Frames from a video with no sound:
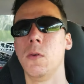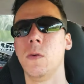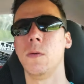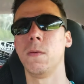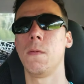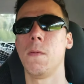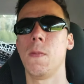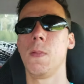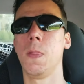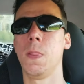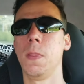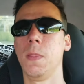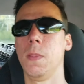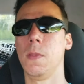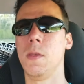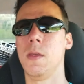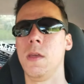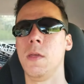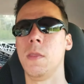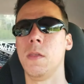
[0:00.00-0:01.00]

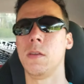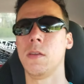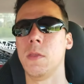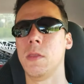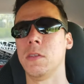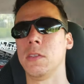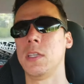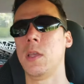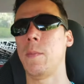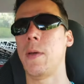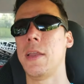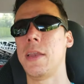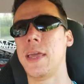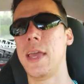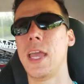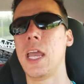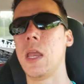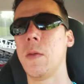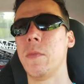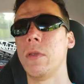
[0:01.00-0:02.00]
And they'll see my name,